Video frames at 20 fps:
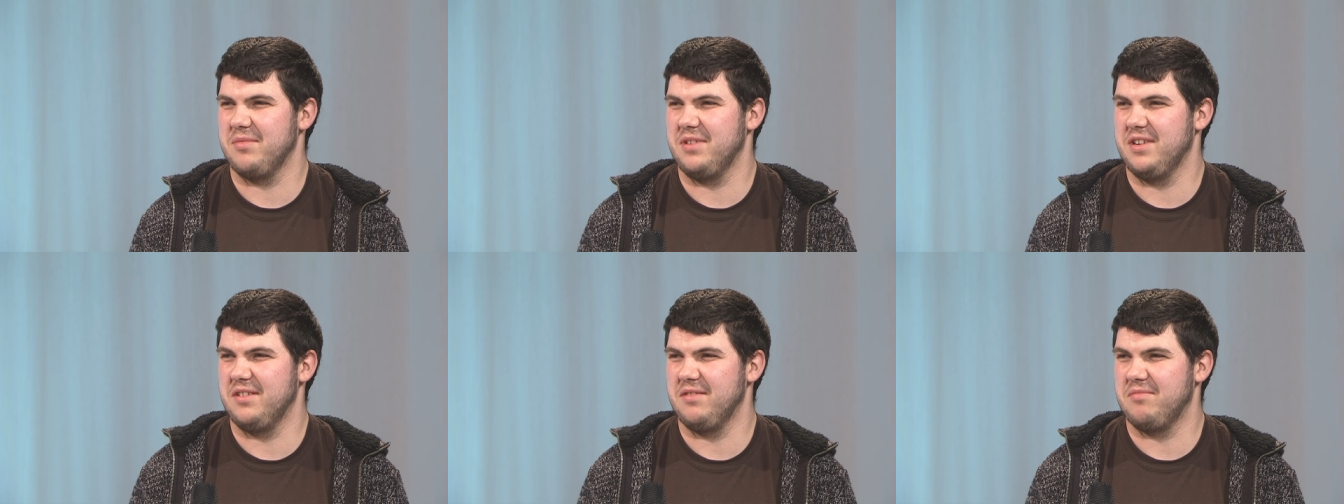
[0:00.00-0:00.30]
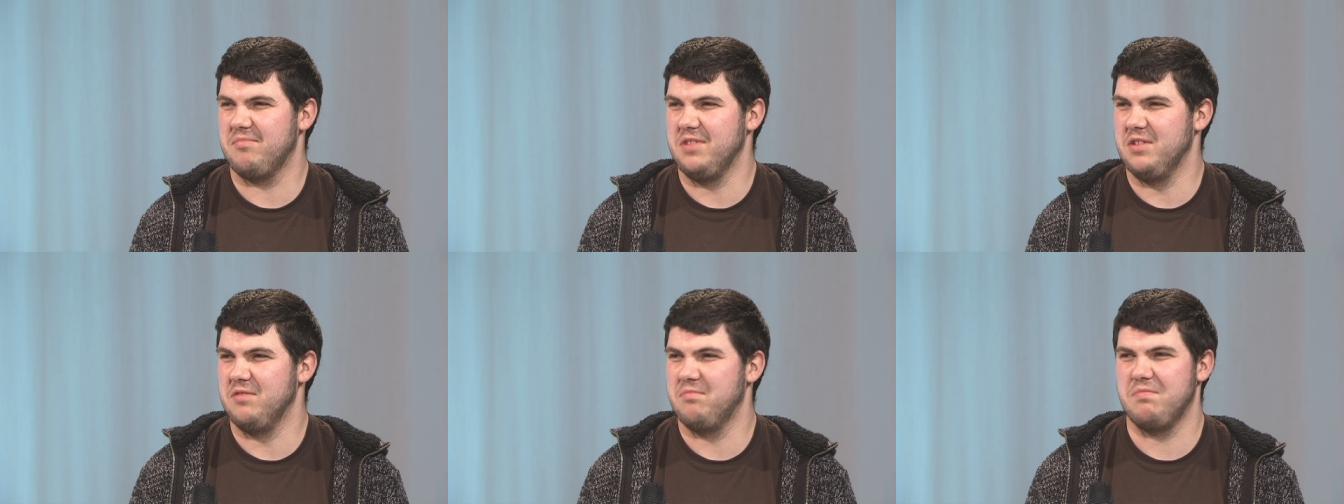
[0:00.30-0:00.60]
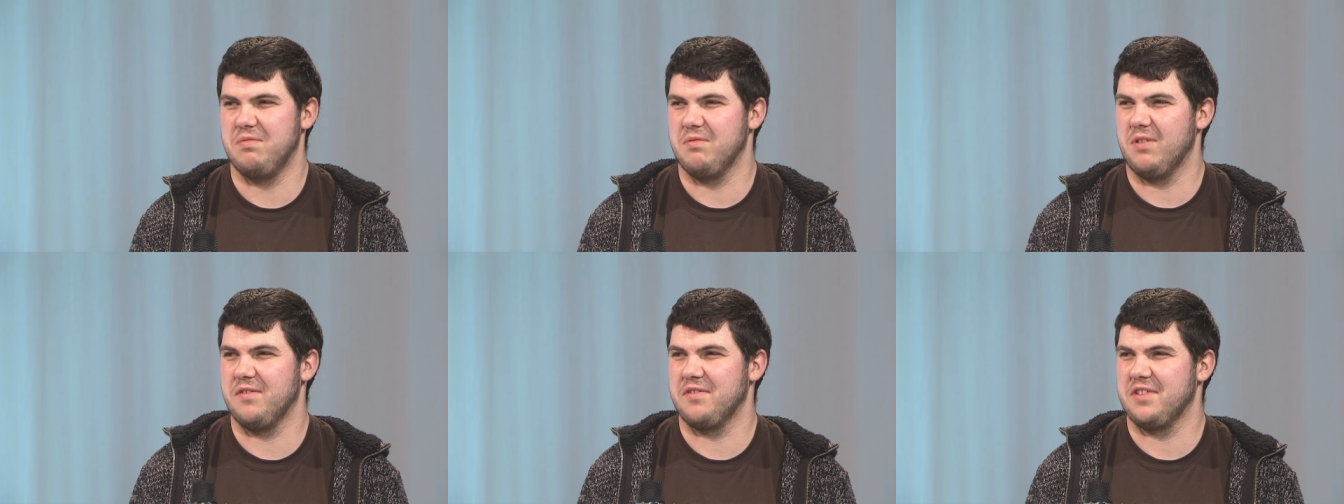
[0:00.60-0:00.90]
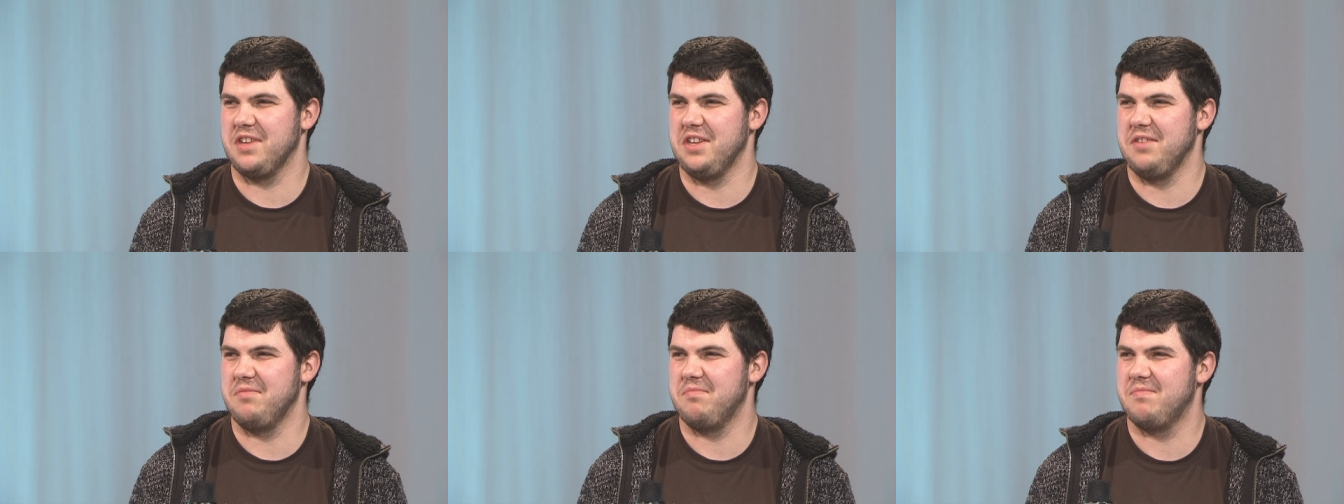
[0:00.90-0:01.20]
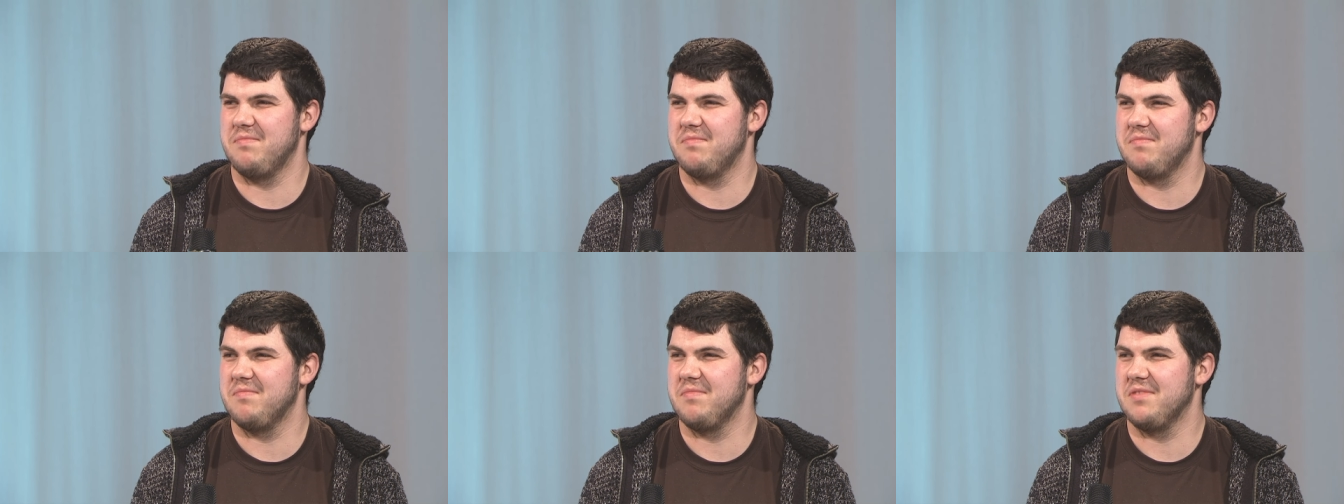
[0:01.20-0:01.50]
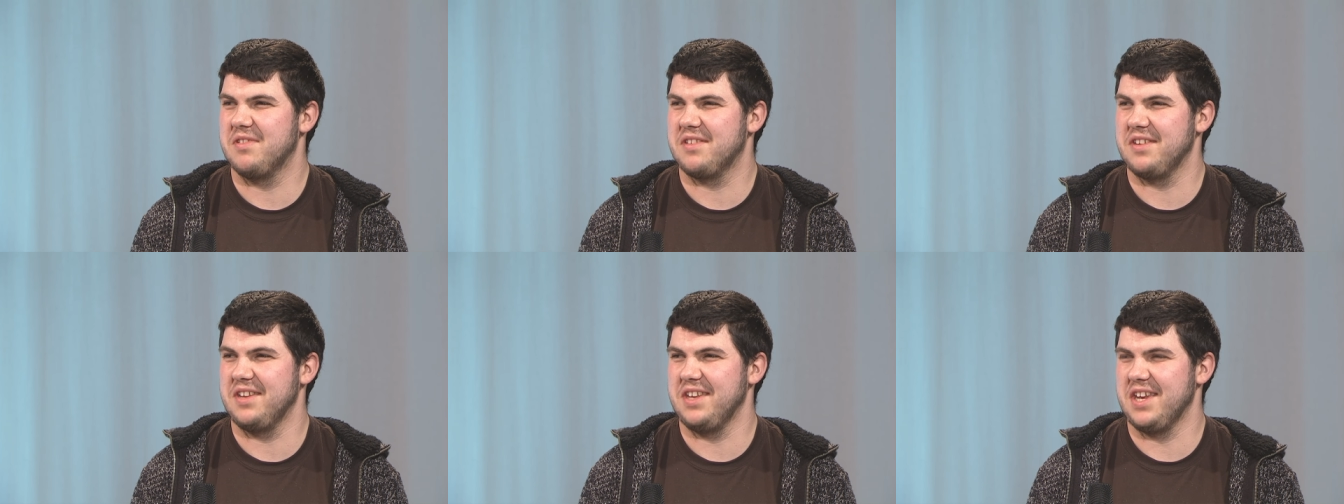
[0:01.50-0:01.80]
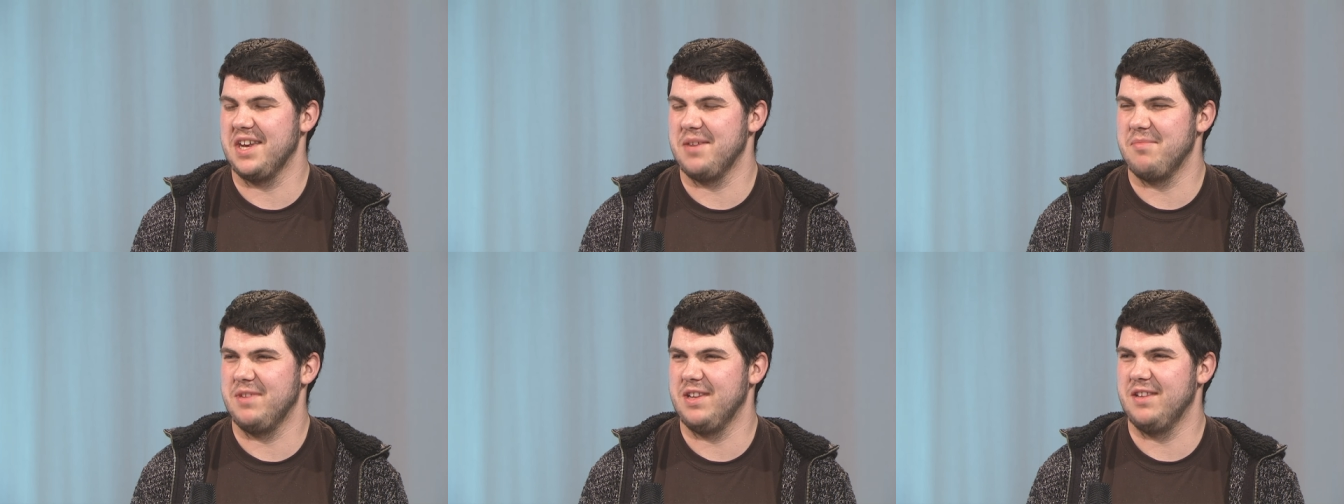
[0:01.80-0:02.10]
I mean, I can't believe it either.
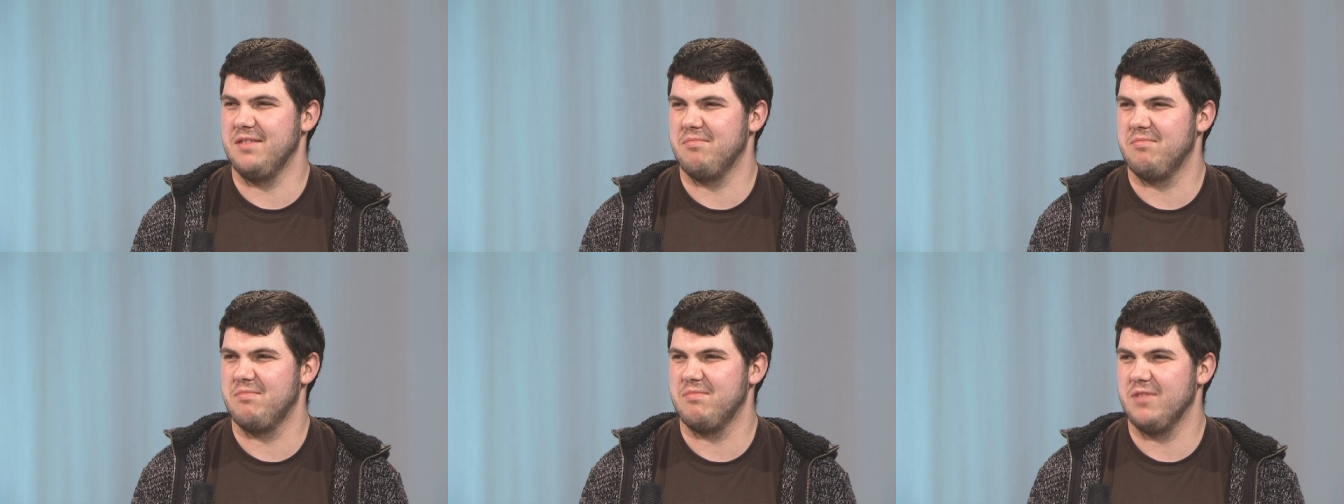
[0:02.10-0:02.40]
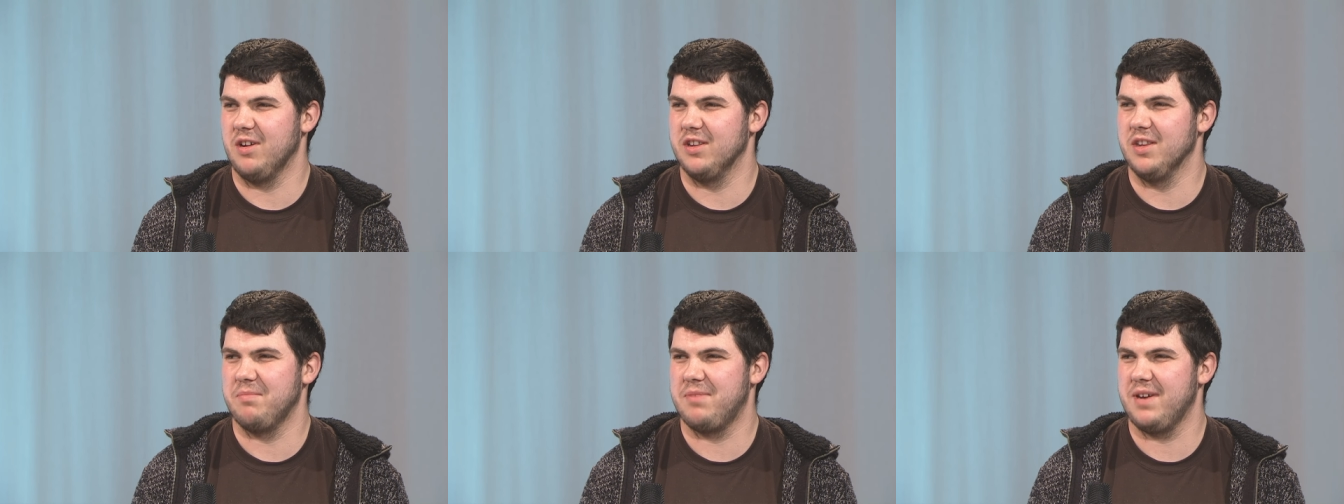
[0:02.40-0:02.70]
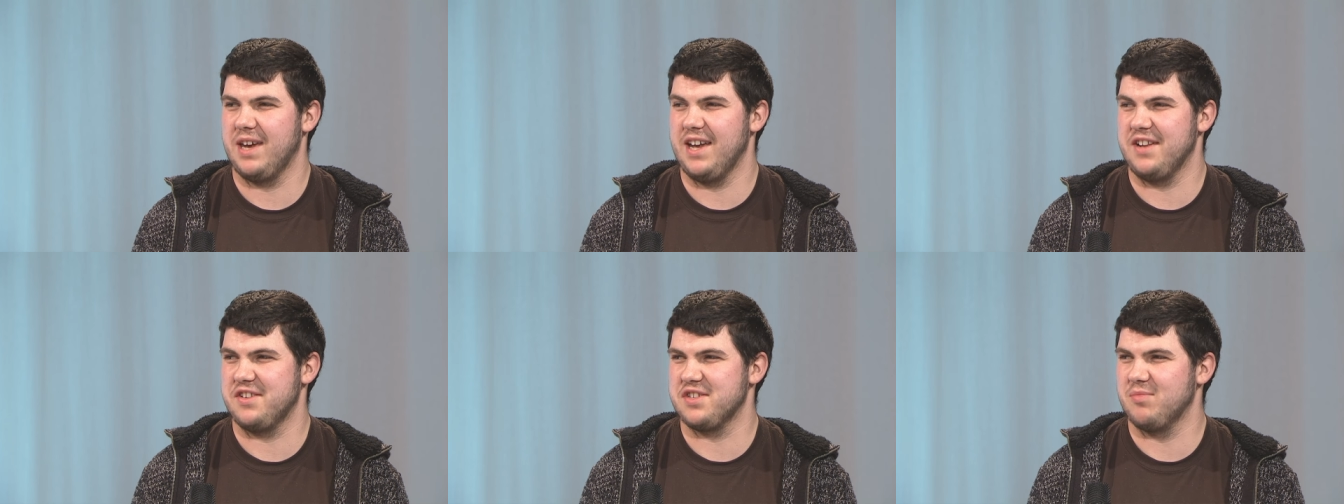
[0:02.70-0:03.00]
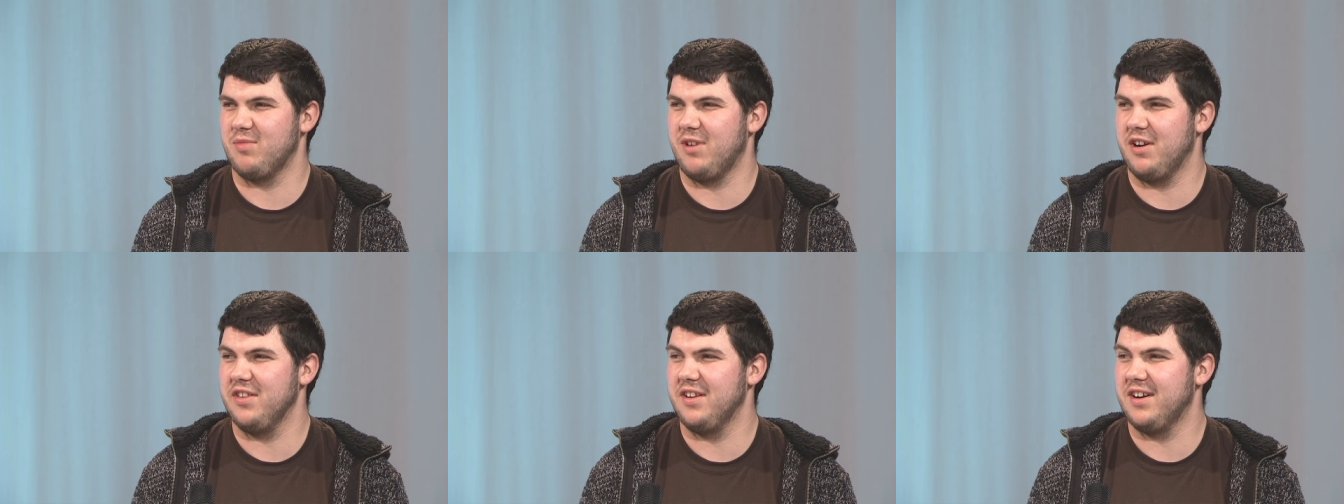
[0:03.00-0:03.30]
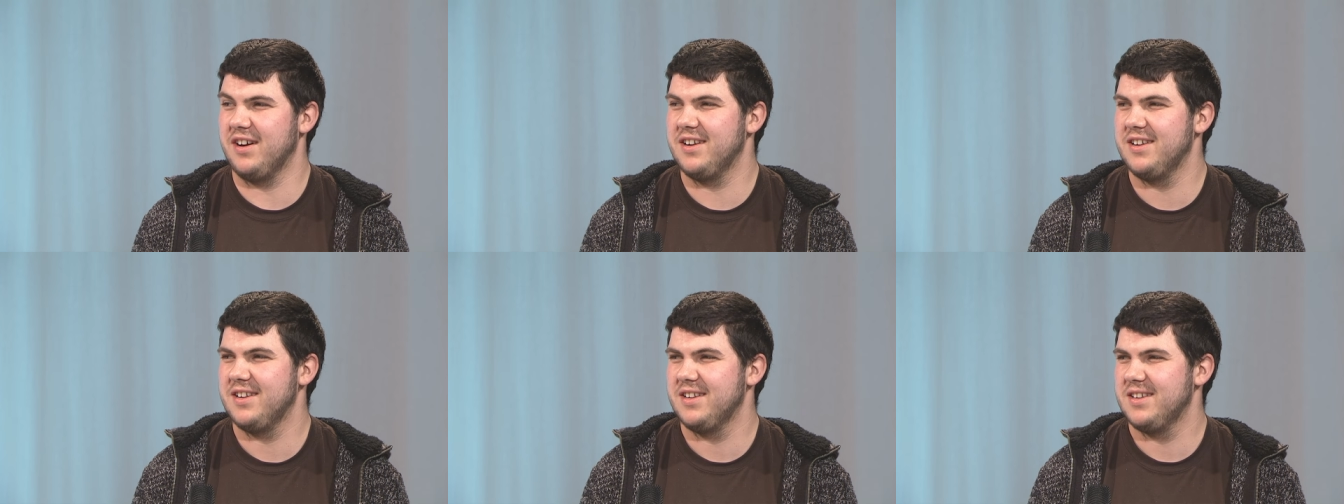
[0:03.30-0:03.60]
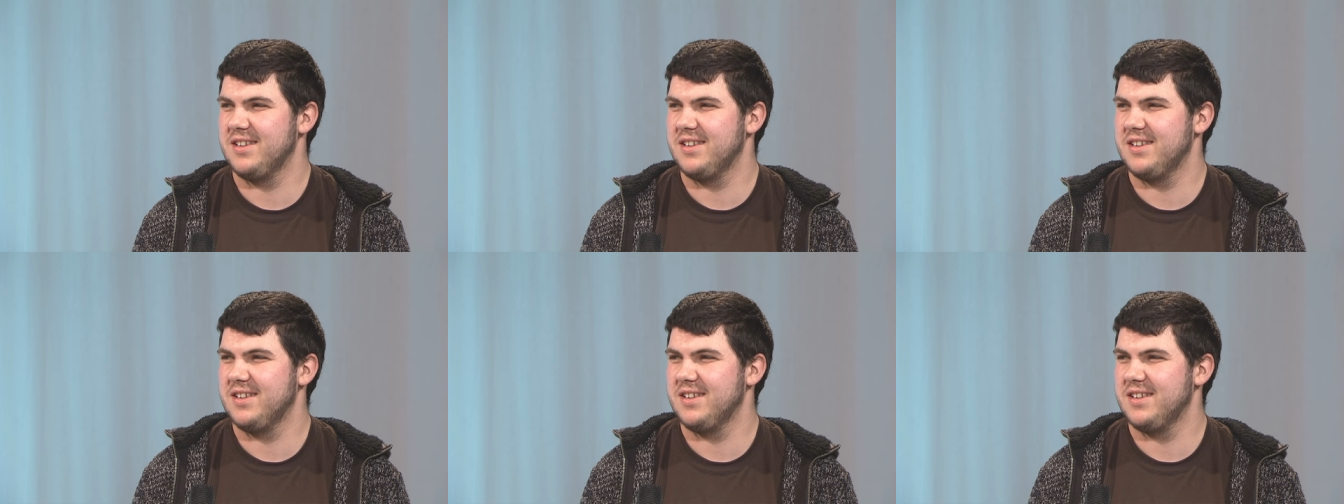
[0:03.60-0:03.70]
See him in on the oh, pitch. Oh, he's beautiful.